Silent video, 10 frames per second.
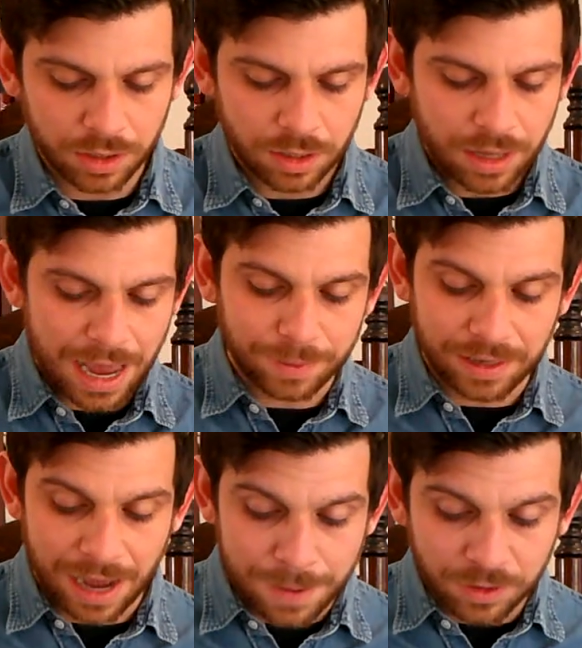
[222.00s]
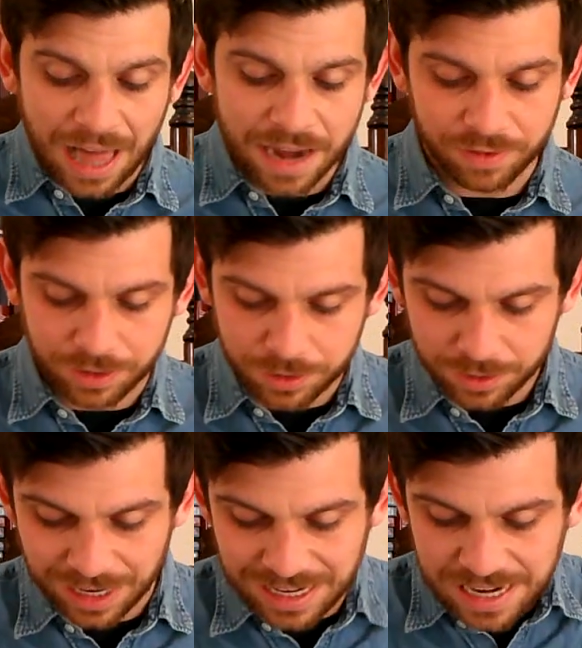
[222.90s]
Hamlet, I am glad of it.
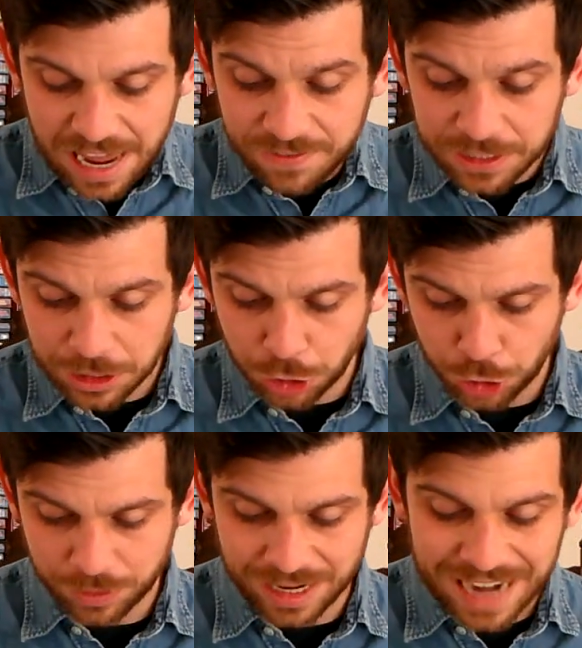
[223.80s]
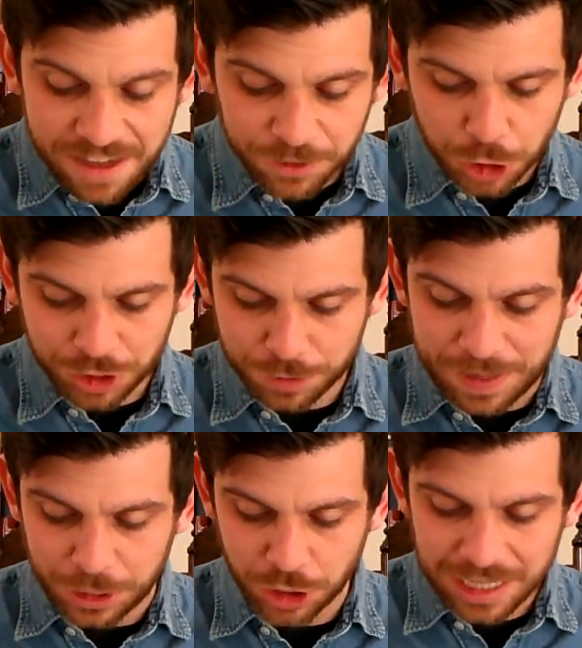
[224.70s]
A knavish
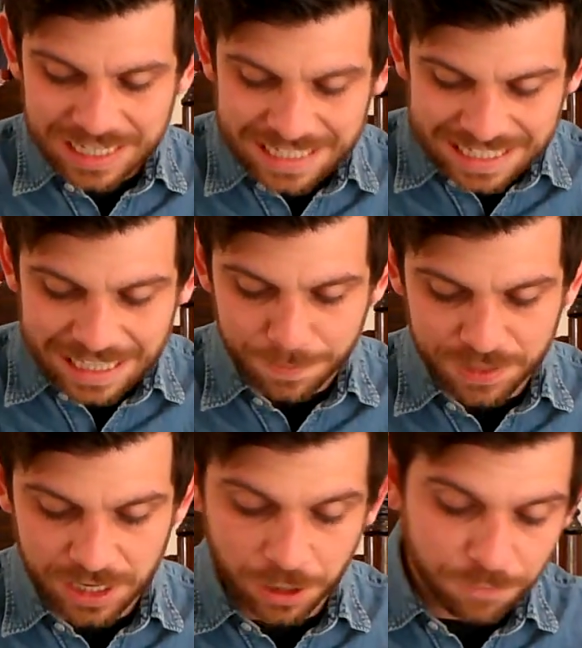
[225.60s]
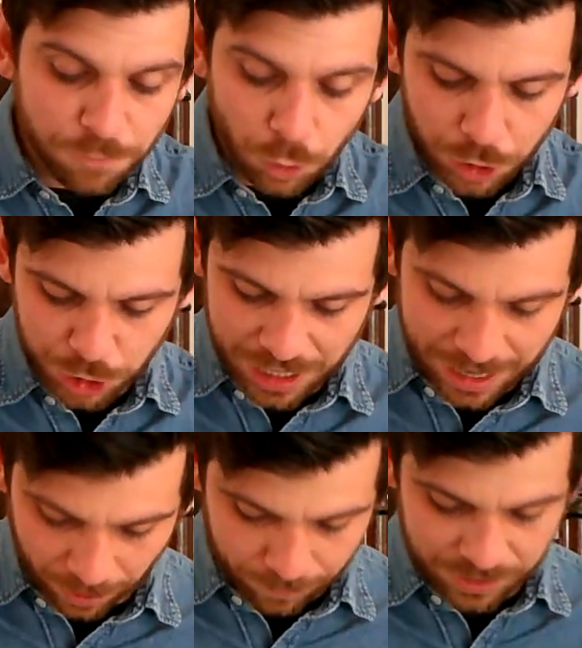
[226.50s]
speech sleeps in a foolish
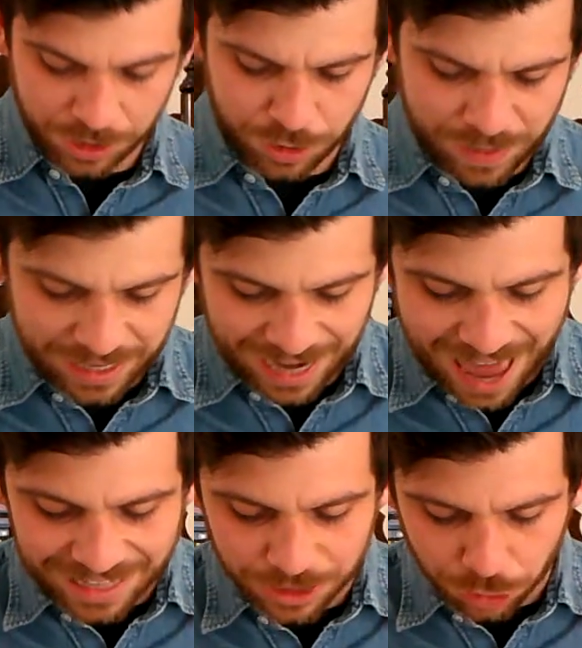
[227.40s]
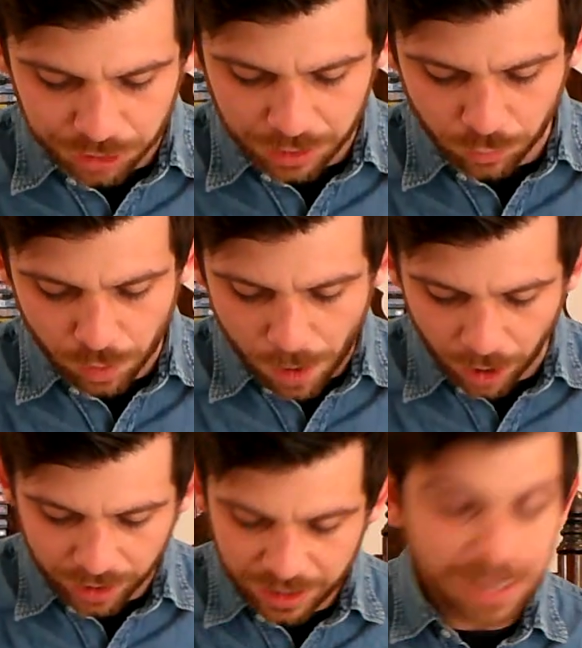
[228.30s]
ear. Essentially meaning an insulting
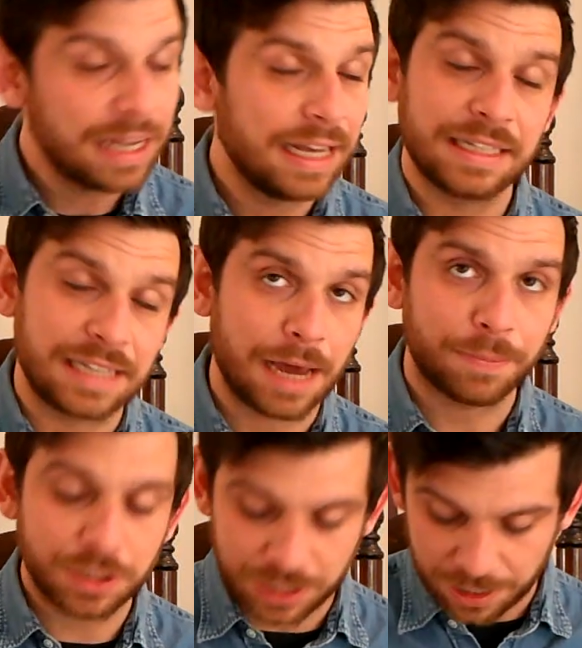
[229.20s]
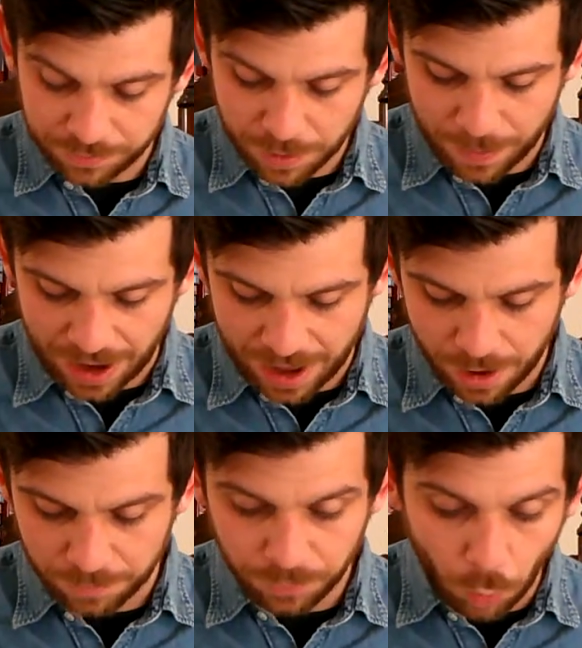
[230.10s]
remark is not perceived by a
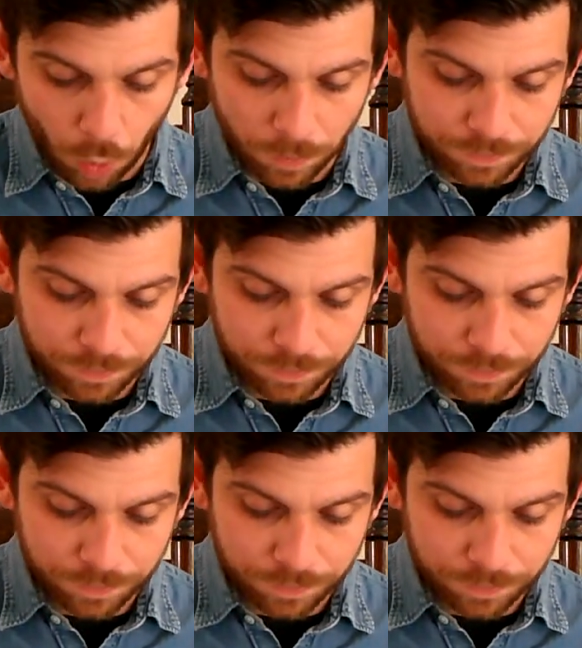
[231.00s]
fool.